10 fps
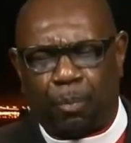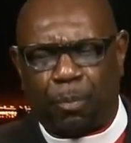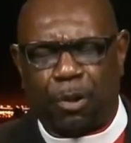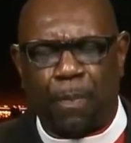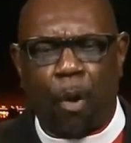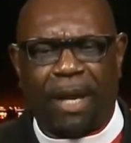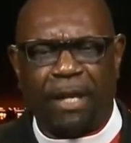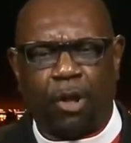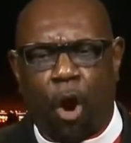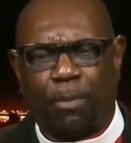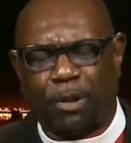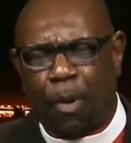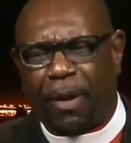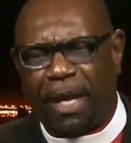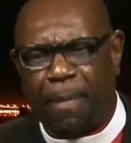Smoking dope,
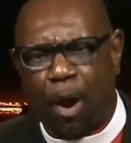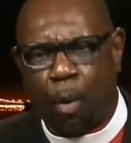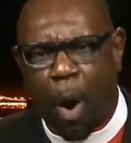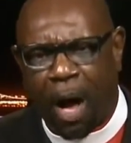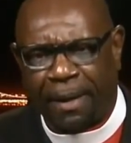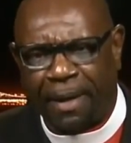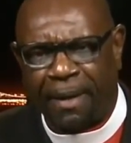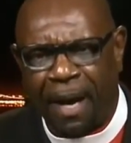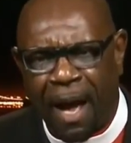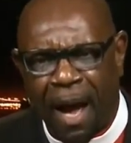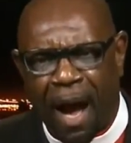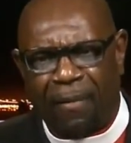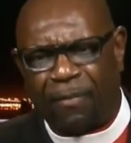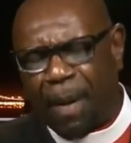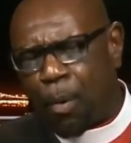smoking marijuana,
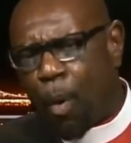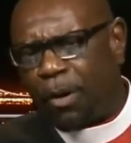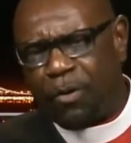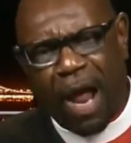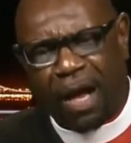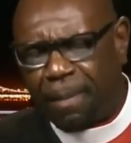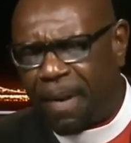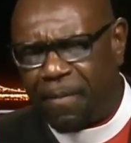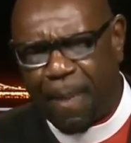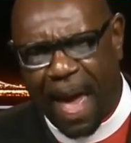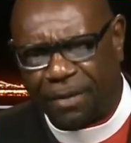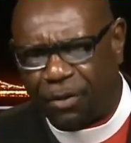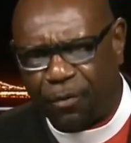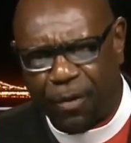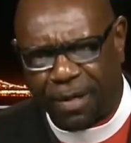number one, you're not going to be able to
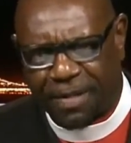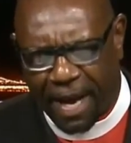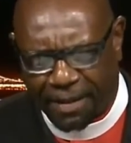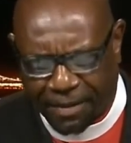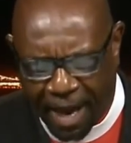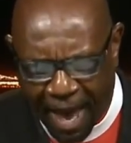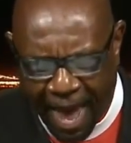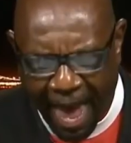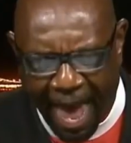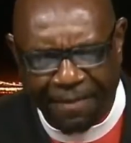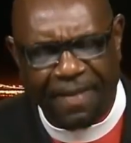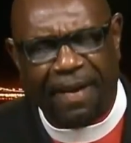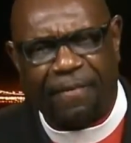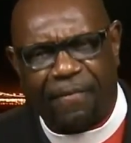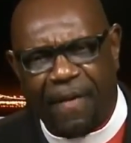pass the drug test. And
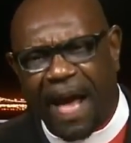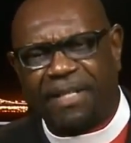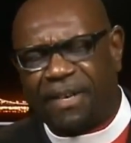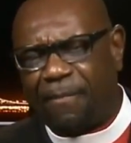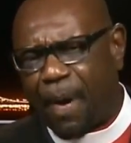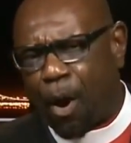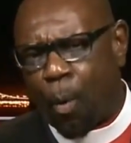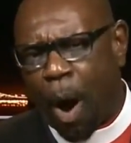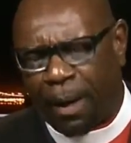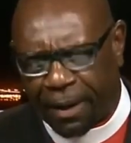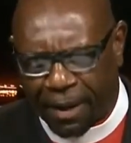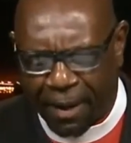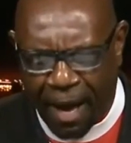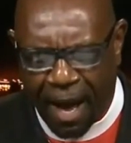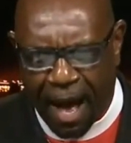the effects of marijuana
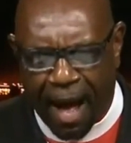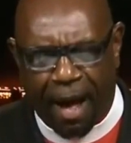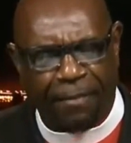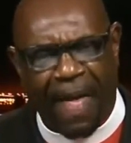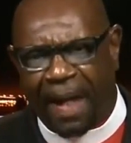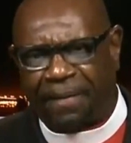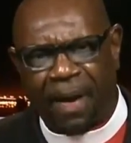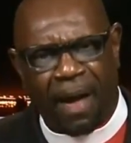that